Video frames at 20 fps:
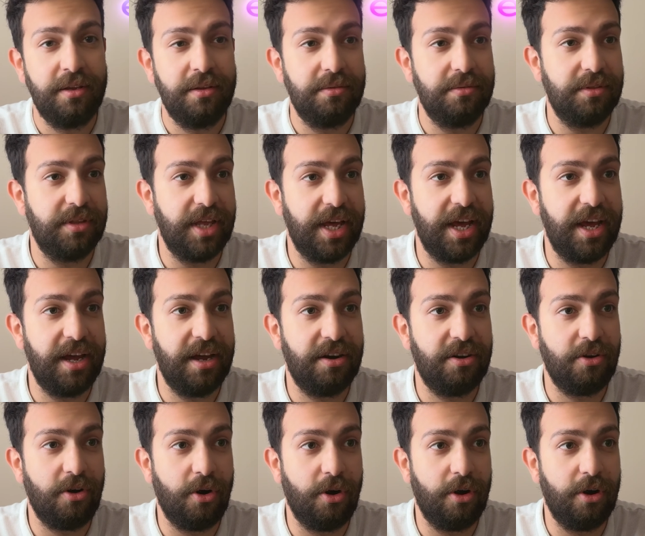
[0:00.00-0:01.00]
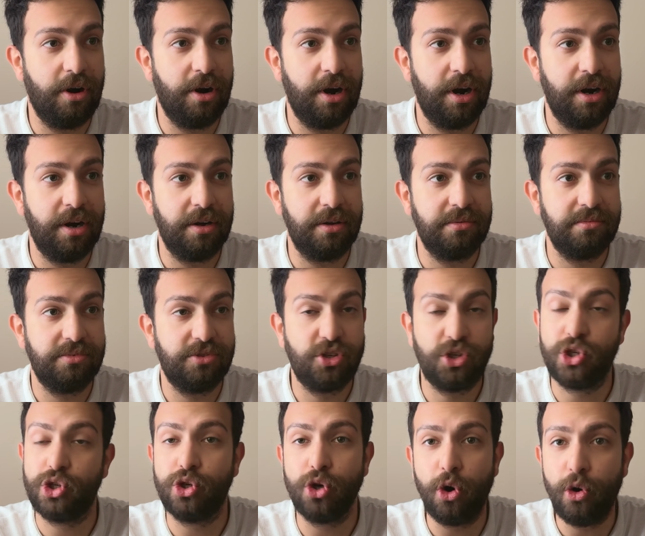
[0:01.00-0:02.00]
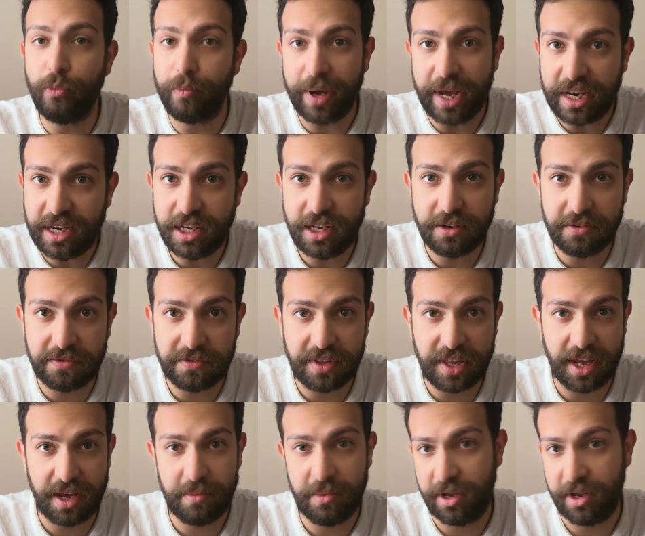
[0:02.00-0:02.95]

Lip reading: There are so many of them,